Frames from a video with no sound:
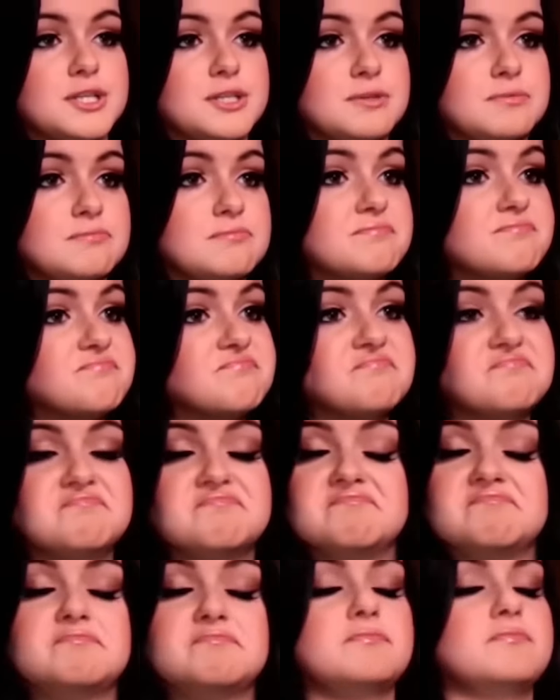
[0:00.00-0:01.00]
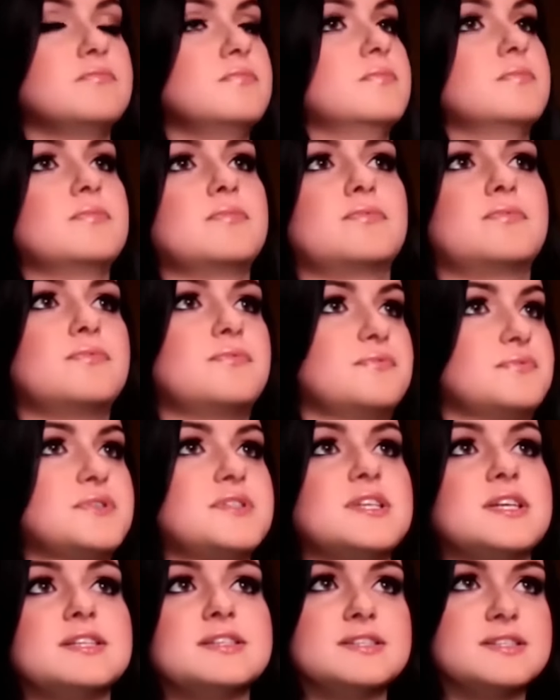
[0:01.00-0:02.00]
What's truly remarkable about
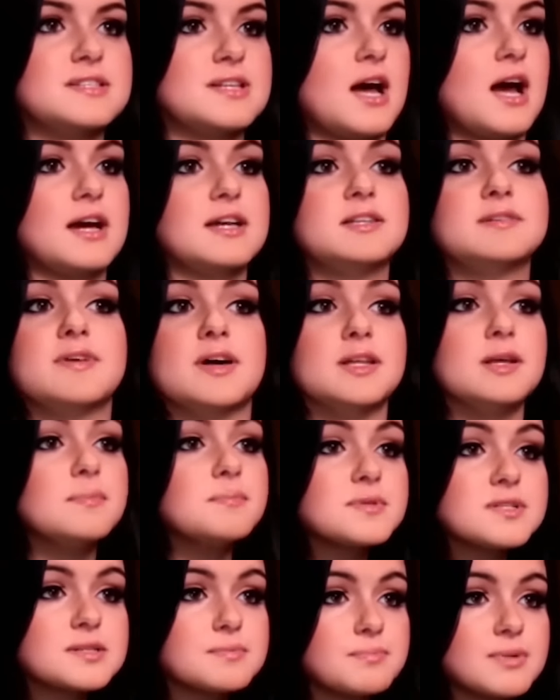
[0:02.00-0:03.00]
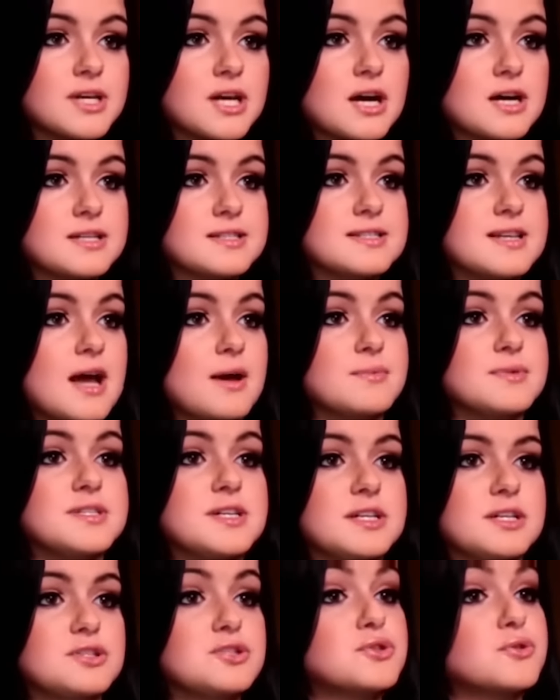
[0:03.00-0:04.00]
Ariel is how she transformed
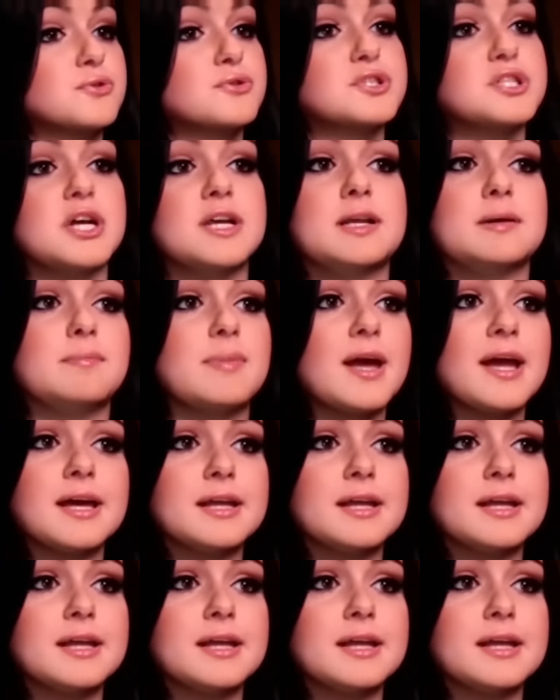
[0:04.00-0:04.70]
from the girl with